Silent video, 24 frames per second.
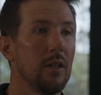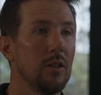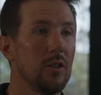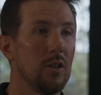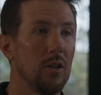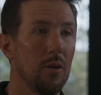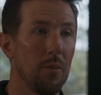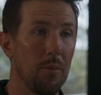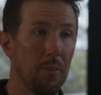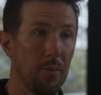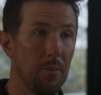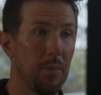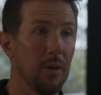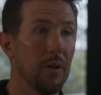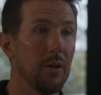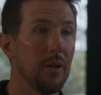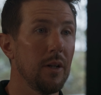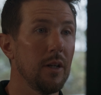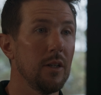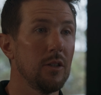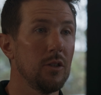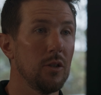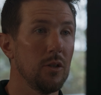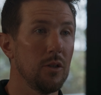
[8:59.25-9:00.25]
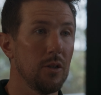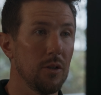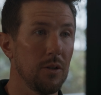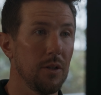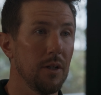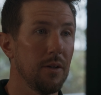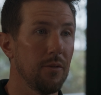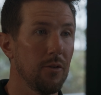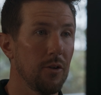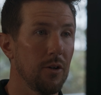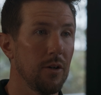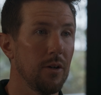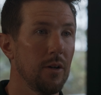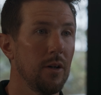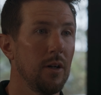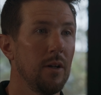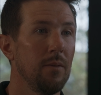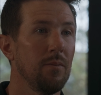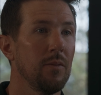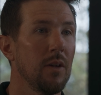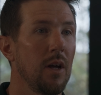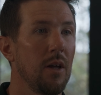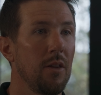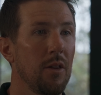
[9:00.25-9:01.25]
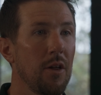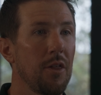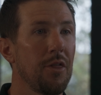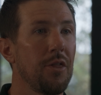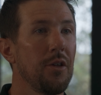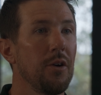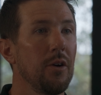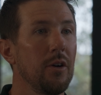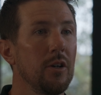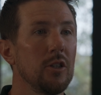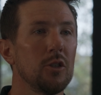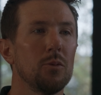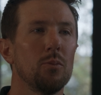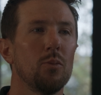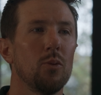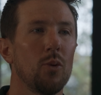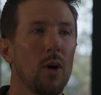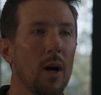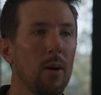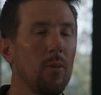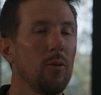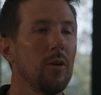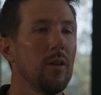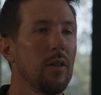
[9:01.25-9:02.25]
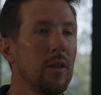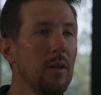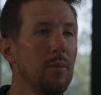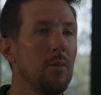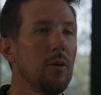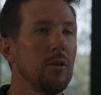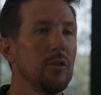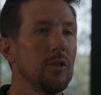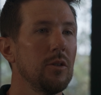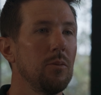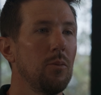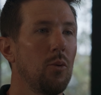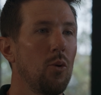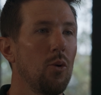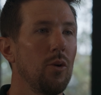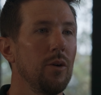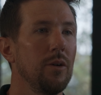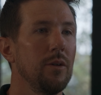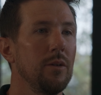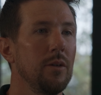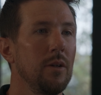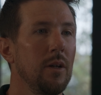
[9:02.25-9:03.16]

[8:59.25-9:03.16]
is the ability to deliver. And the third is probably the most important.